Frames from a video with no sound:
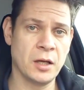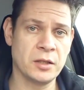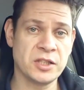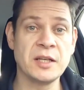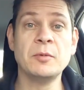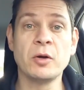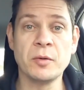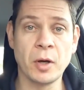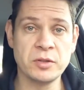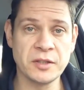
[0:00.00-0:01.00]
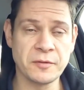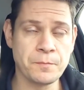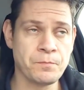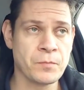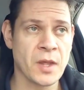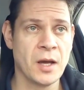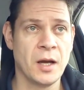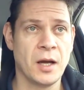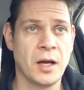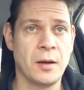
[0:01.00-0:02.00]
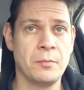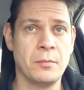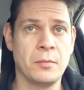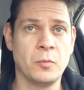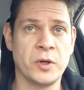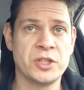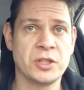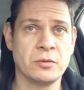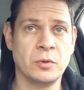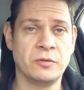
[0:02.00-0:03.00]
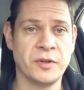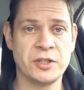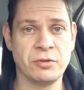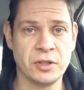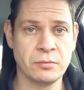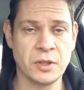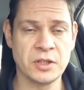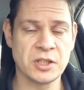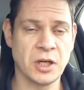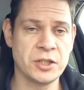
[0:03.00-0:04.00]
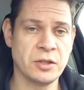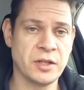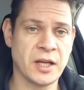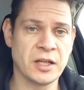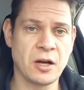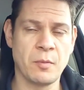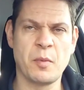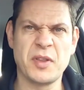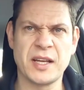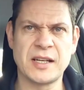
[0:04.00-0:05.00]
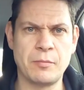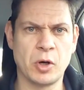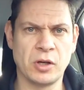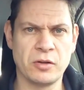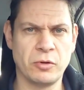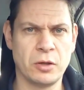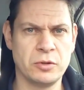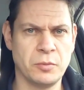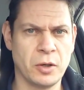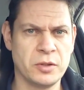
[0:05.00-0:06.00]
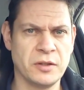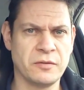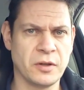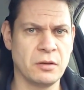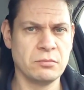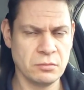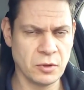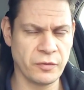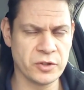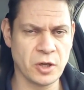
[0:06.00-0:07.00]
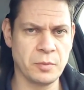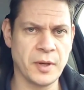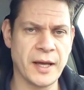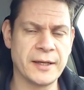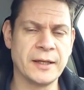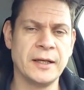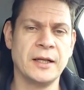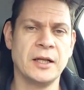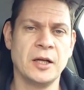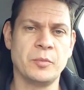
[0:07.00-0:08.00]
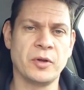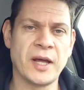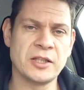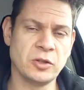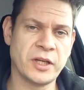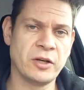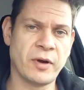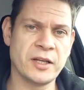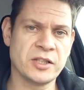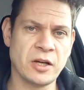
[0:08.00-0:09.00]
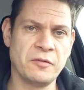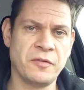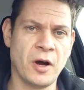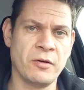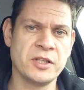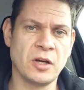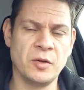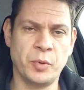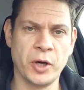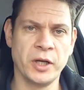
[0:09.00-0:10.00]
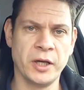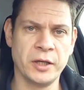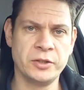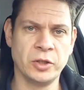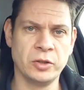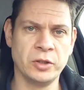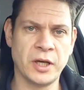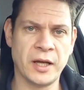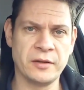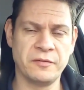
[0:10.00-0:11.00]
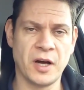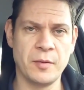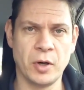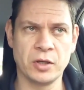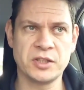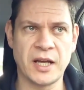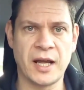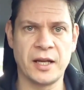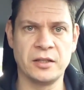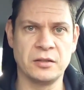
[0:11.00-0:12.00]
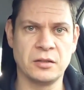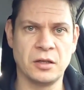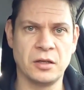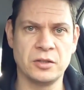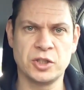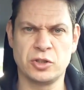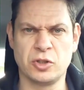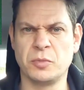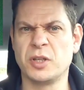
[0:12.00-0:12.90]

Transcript: steam locomotive, which will feature in the slideshow at the end. I can't remember the exact model of the locomotive off the top of my head, but that's looking great so far. He's got the boiler done and the firebox and some of